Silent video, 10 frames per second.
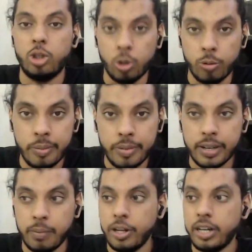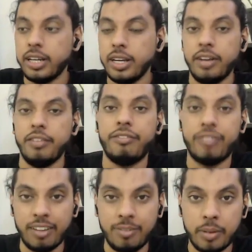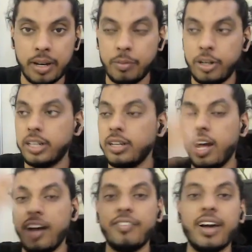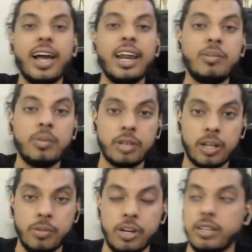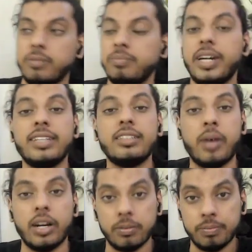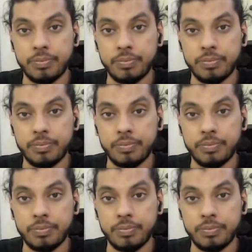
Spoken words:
2-member community, 5-member community, 500-member community, it doesn't matter.